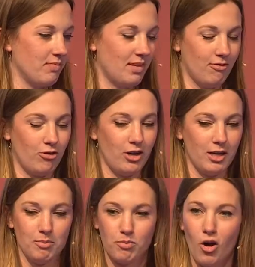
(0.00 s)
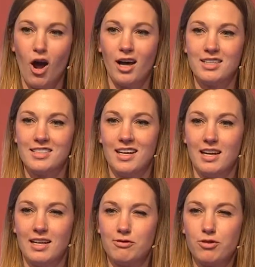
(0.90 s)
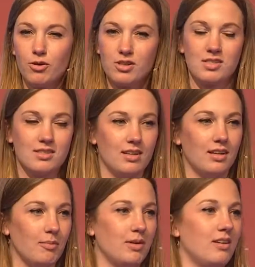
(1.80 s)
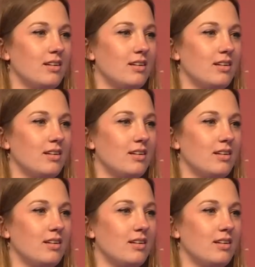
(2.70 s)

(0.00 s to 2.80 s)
very broad, and I focused a little bit on